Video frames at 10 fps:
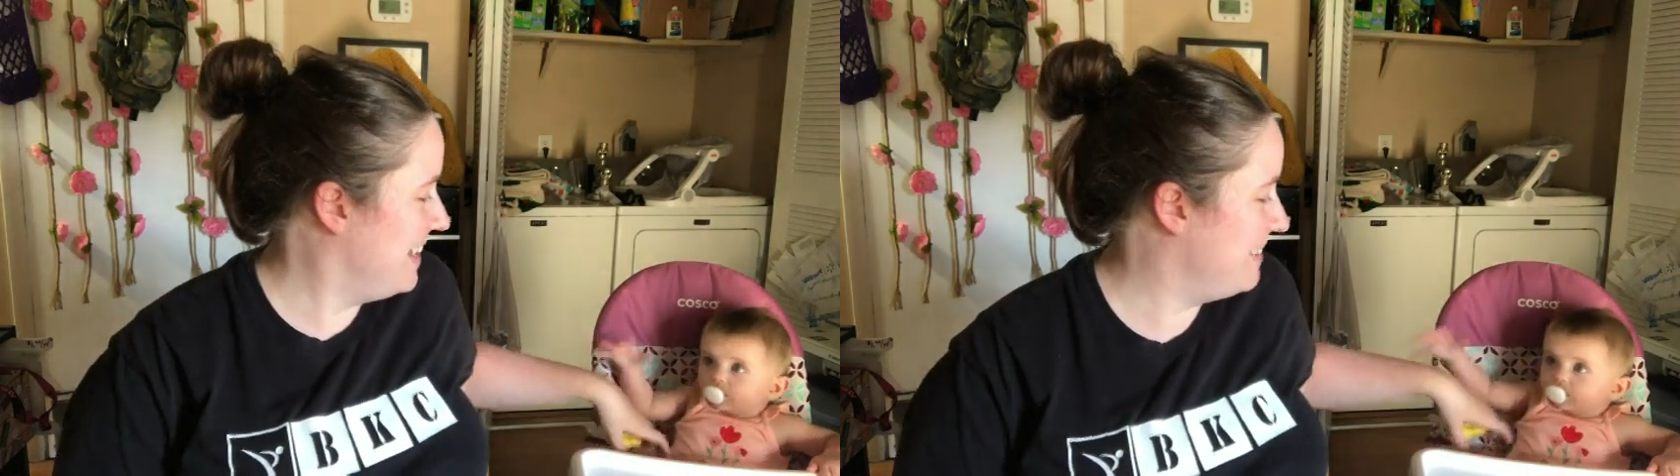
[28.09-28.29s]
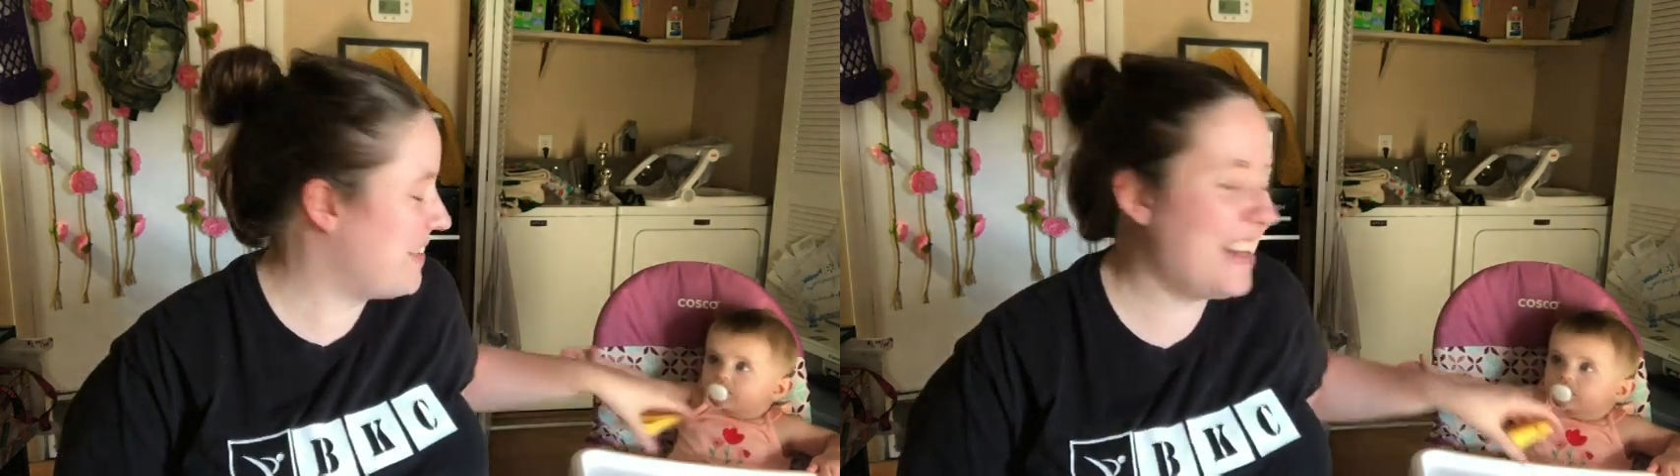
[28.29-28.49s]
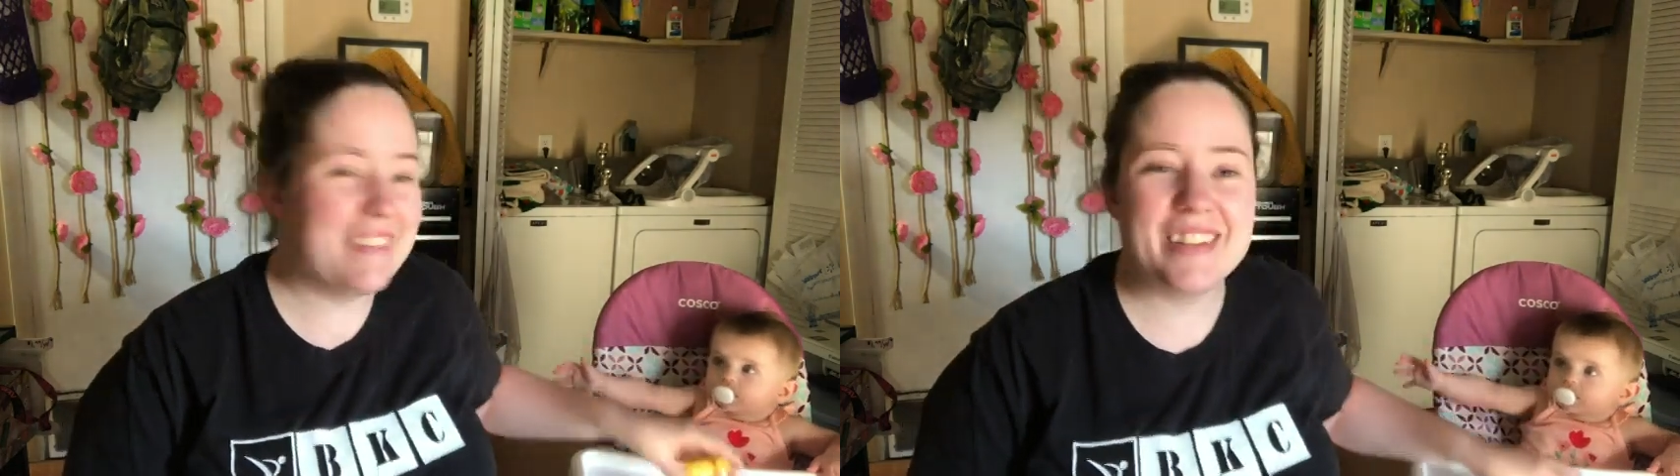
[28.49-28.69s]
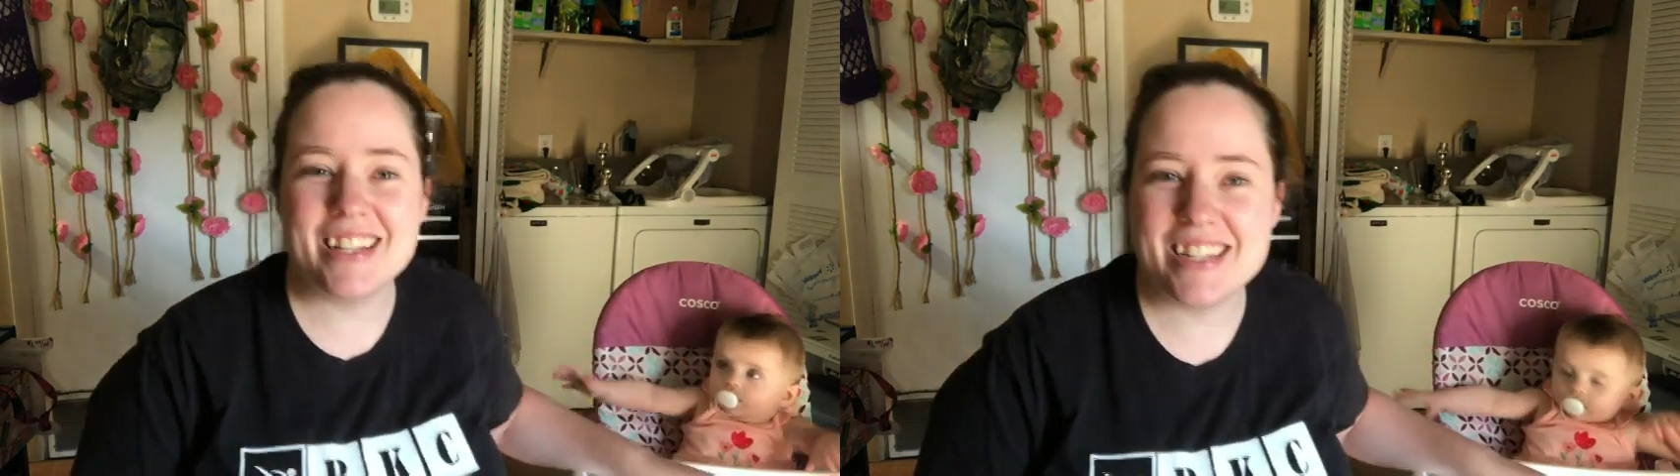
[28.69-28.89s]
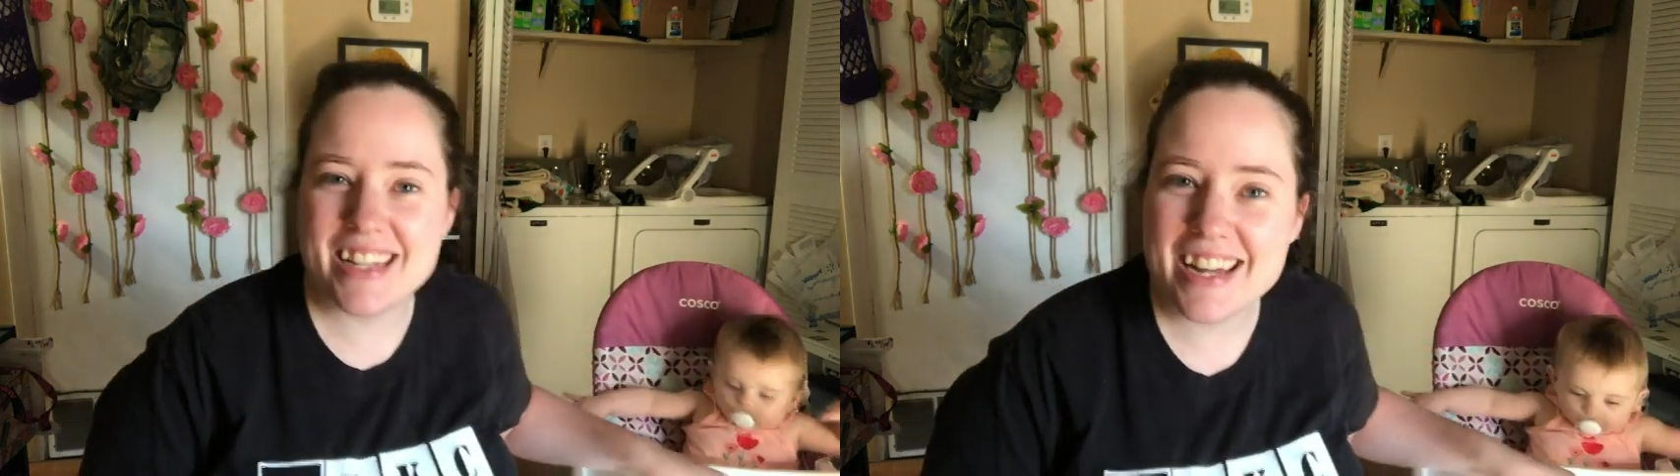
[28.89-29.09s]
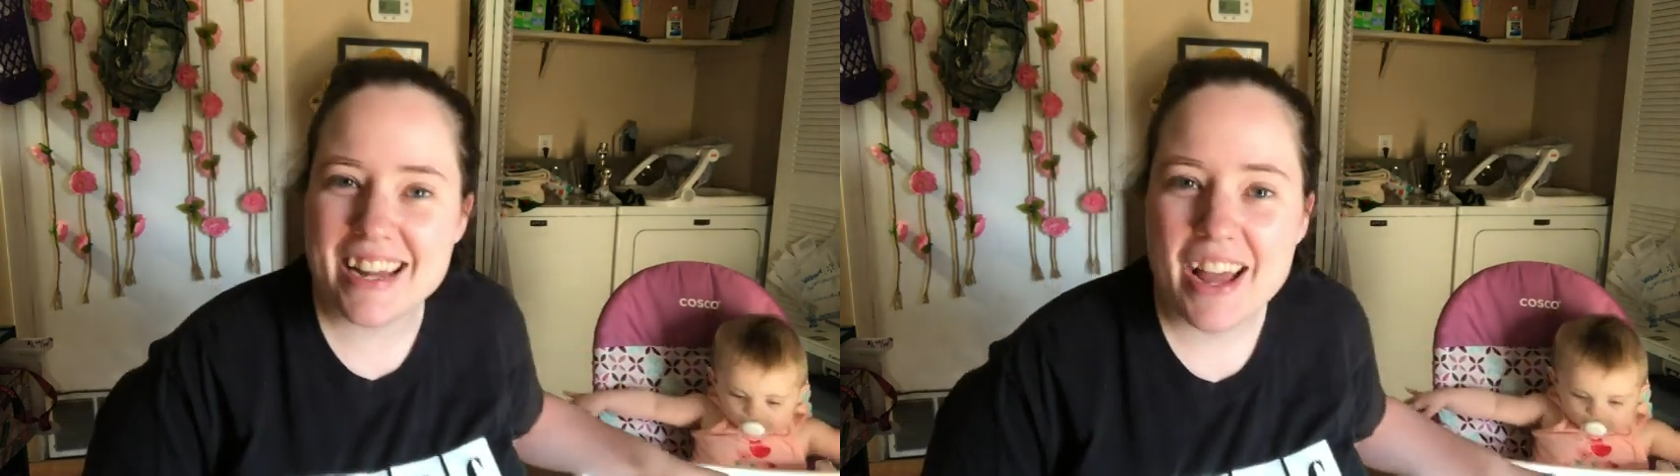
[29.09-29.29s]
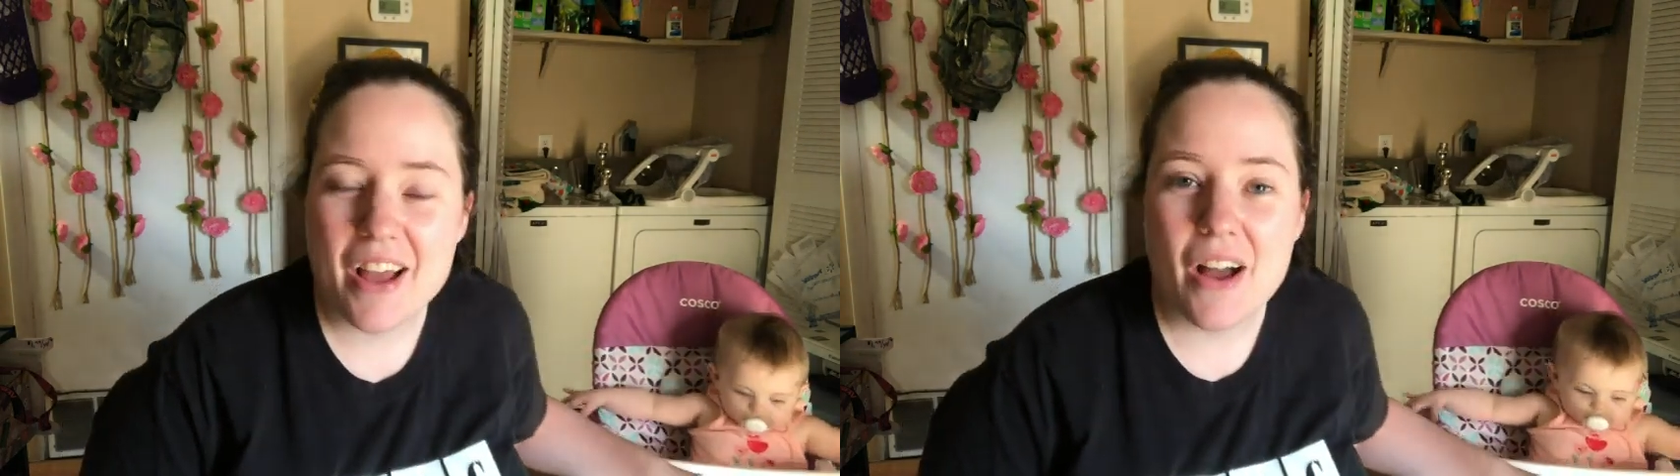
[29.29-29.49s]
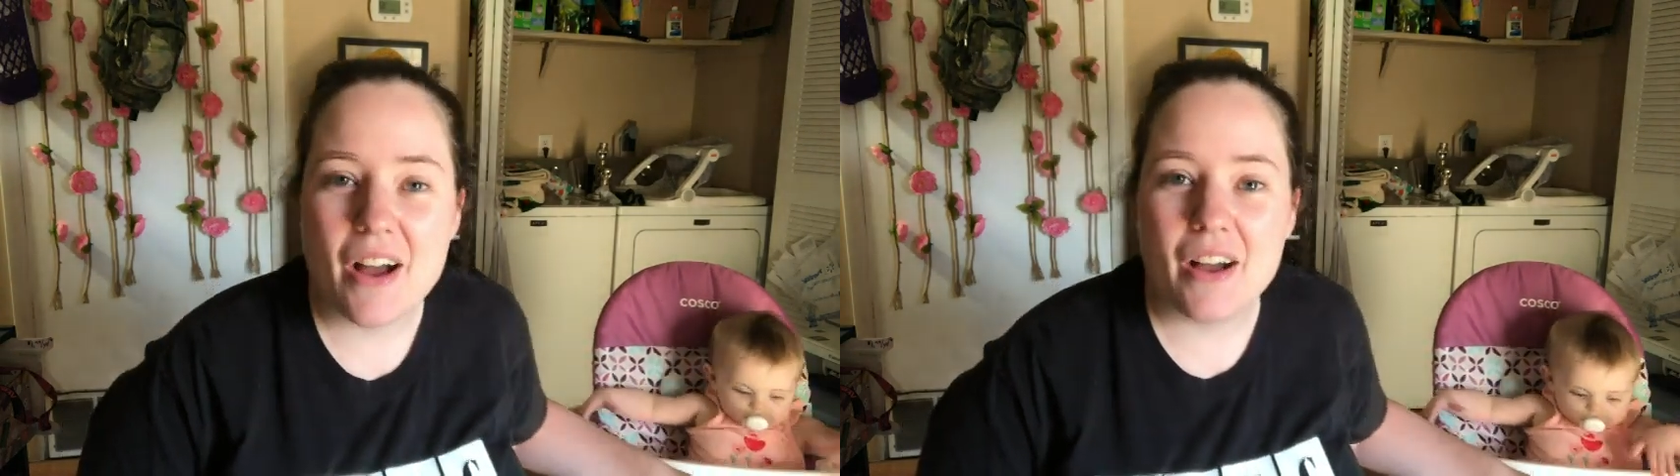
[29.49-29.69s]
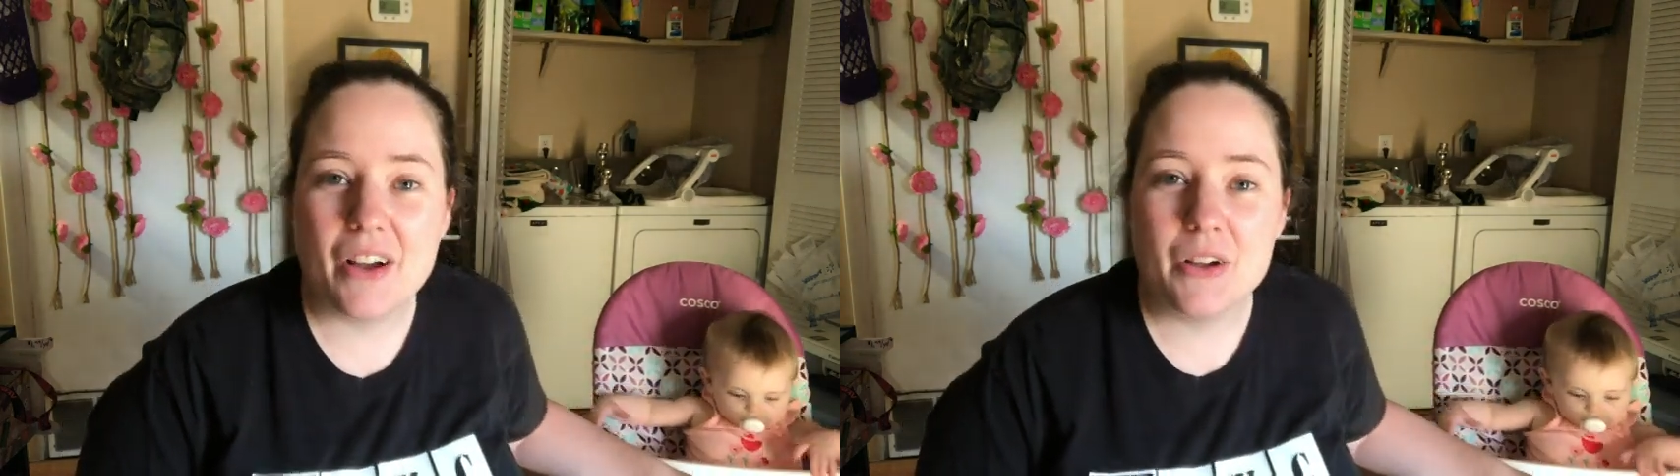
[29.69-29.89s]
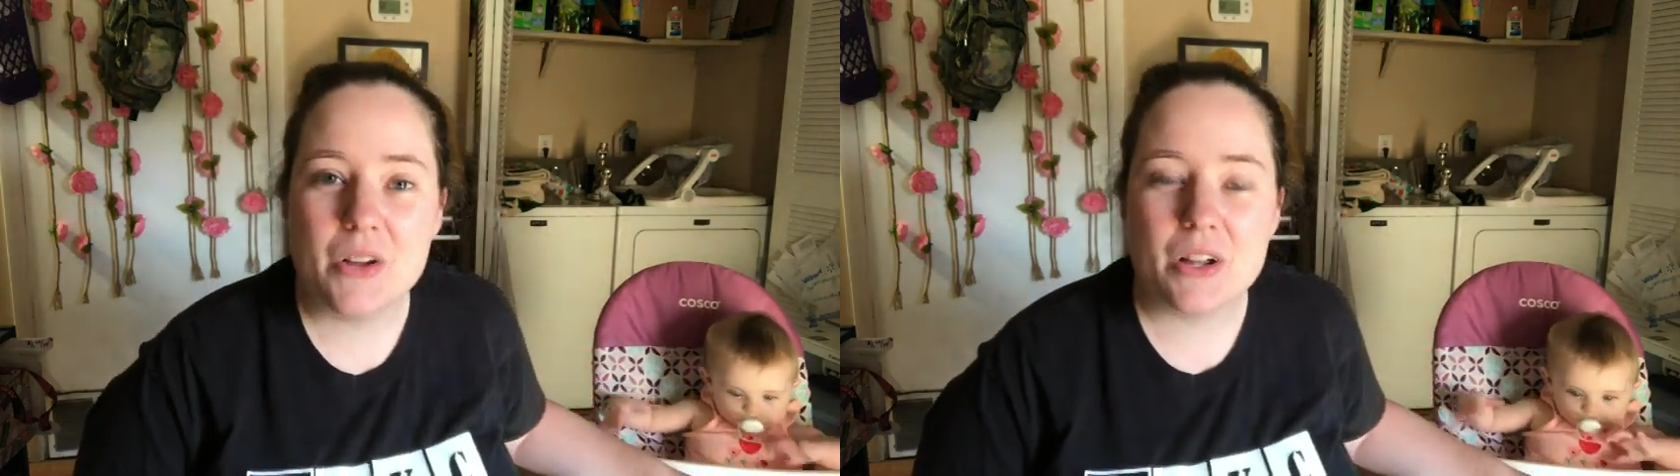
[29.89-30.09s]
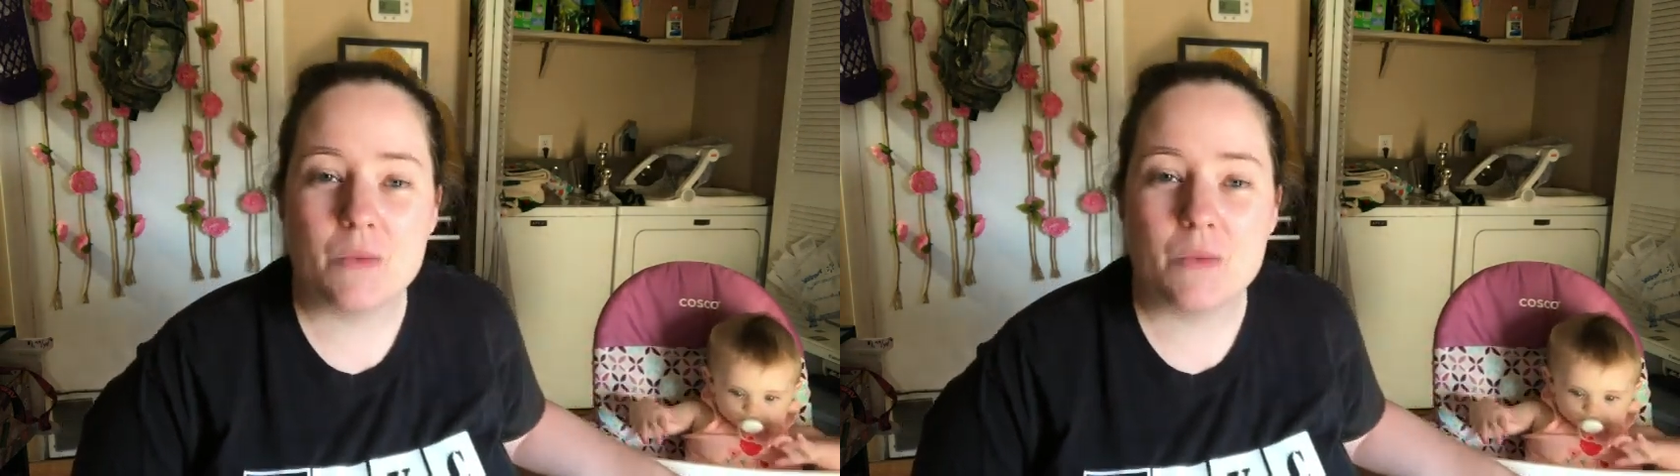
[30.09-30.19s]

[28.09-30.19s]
made it with a G uh, hook,